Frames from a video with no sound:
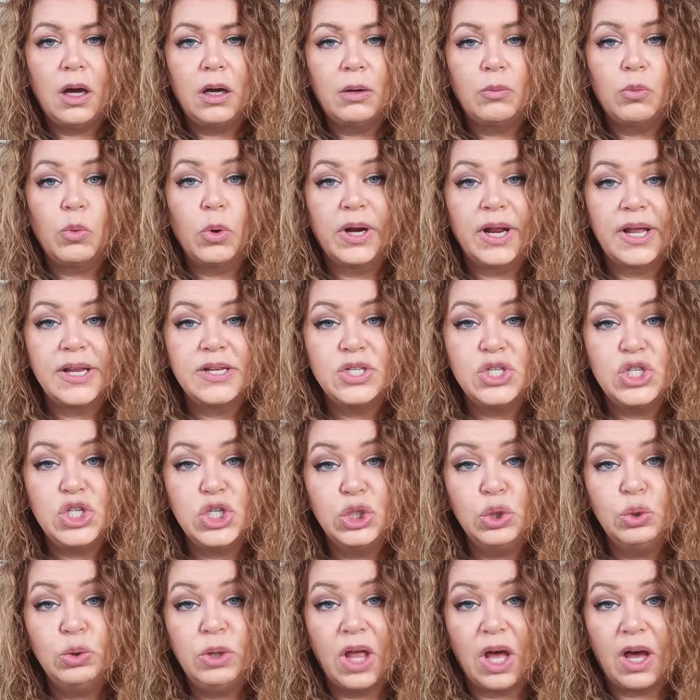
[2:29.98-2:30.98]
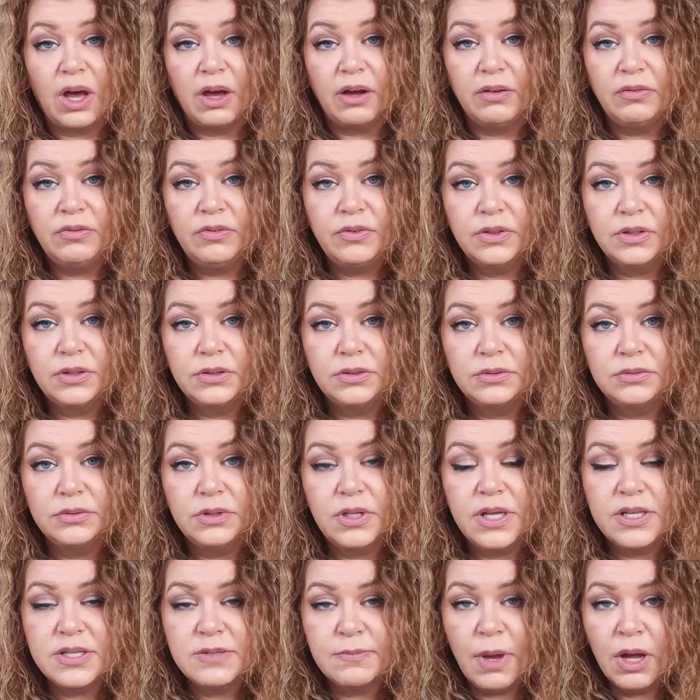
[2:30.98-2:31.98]
What I do love
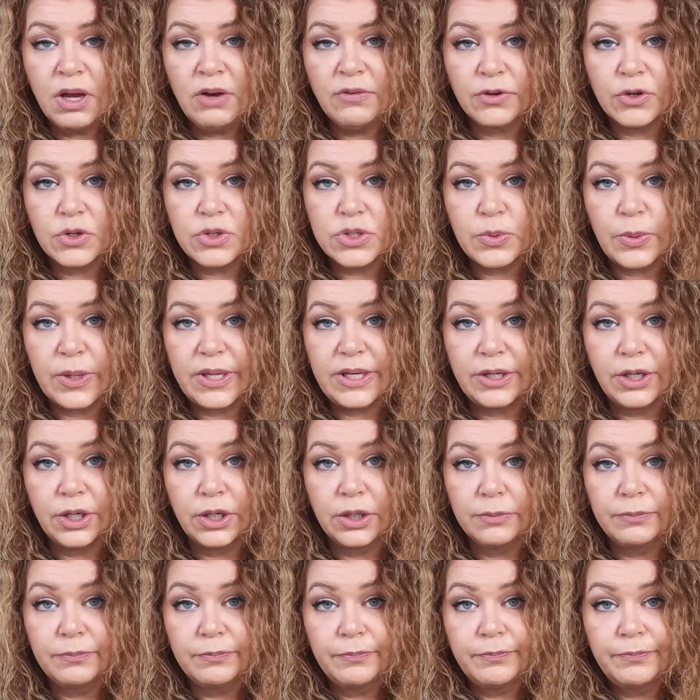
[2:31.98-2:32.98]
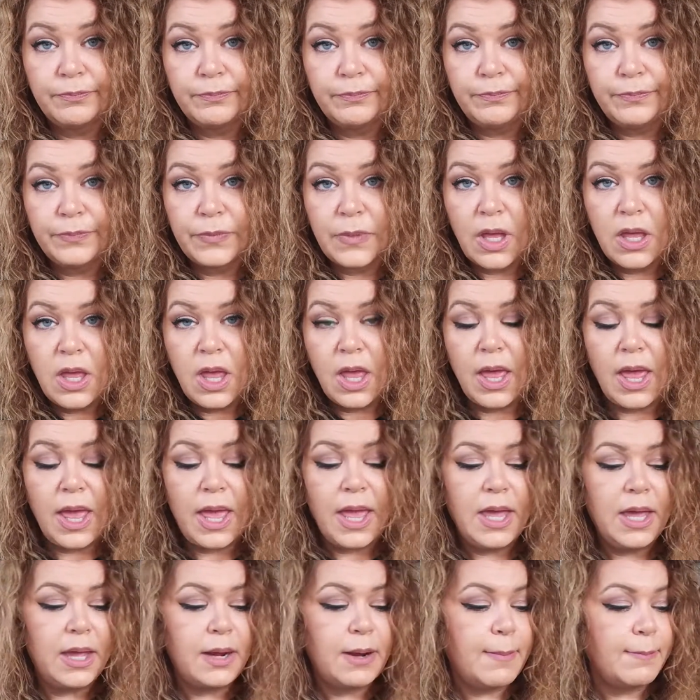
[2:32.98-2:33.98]
is monk fruit sweetener.
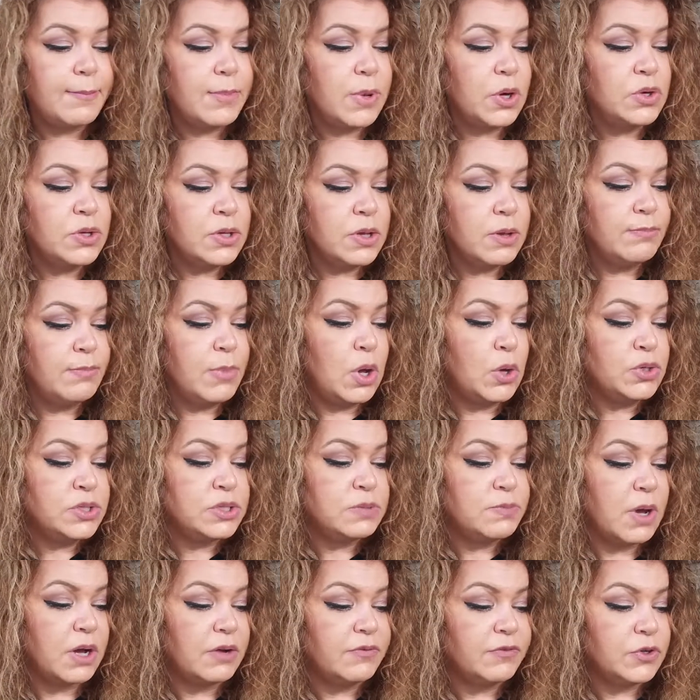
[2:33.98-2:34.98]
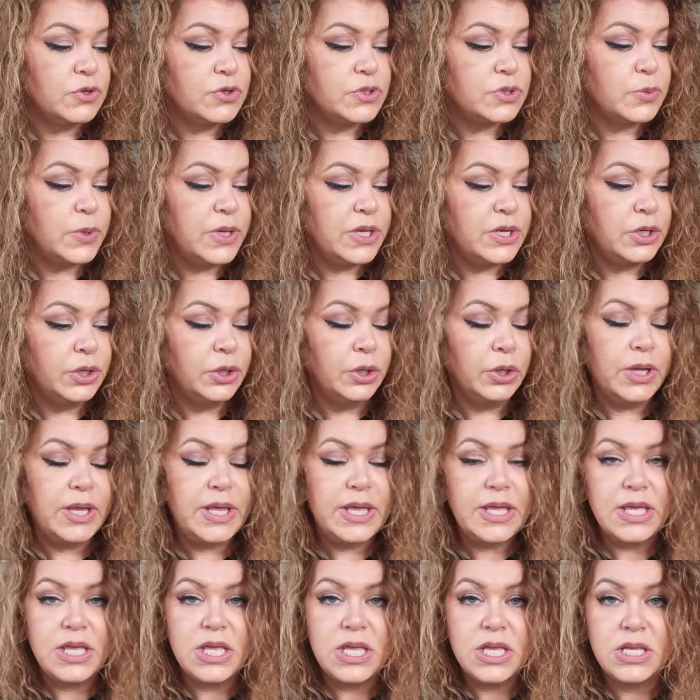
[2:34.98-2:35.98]
And most monk fruit sweetener
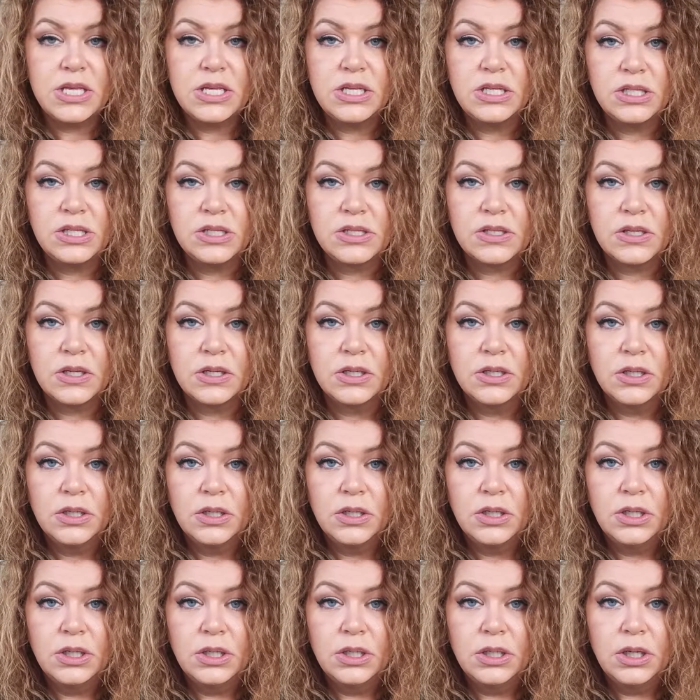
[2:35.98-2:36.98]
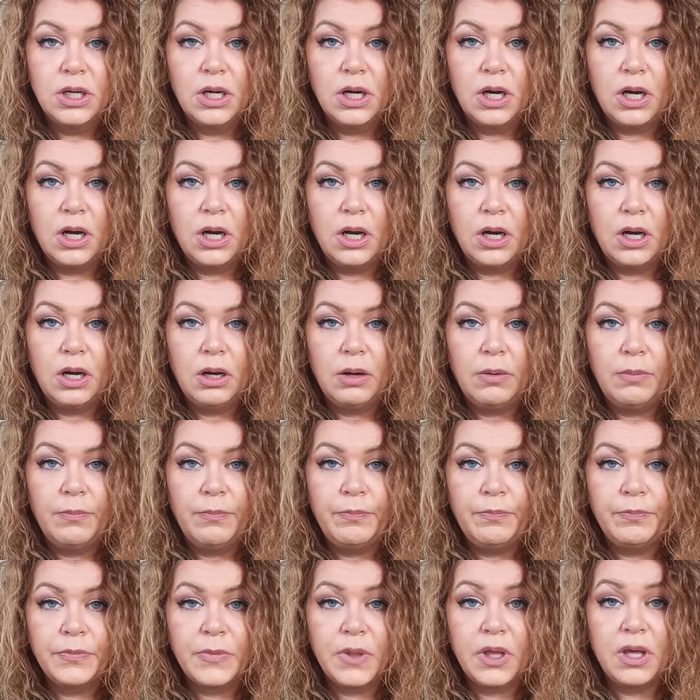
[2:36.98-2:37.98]
is
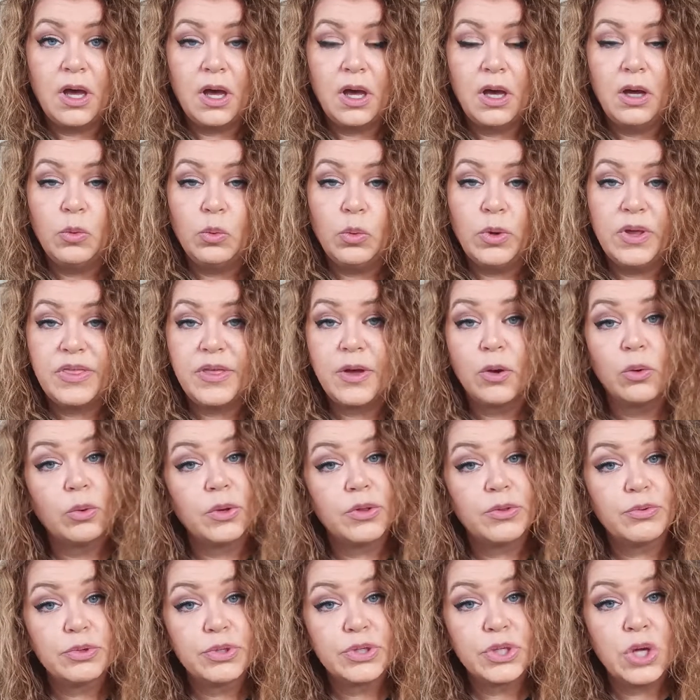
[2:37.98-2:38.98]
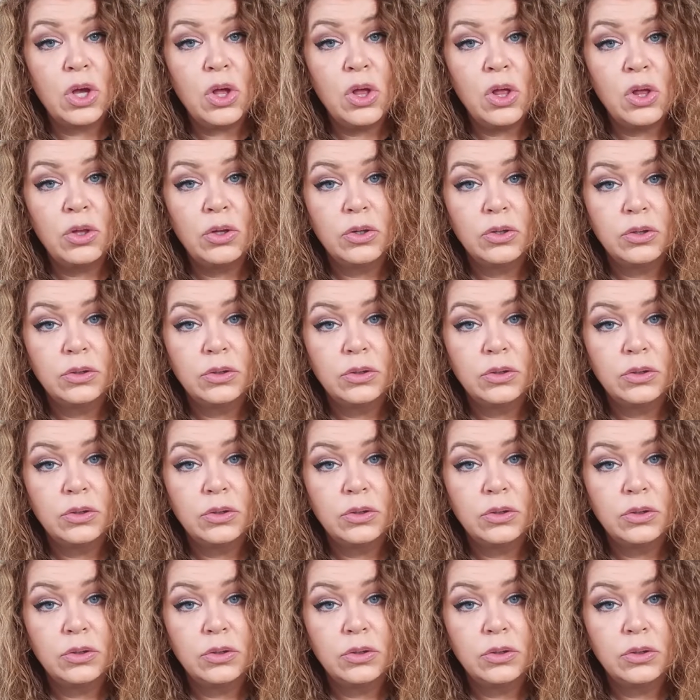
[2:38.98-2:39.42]
cut with erythritol.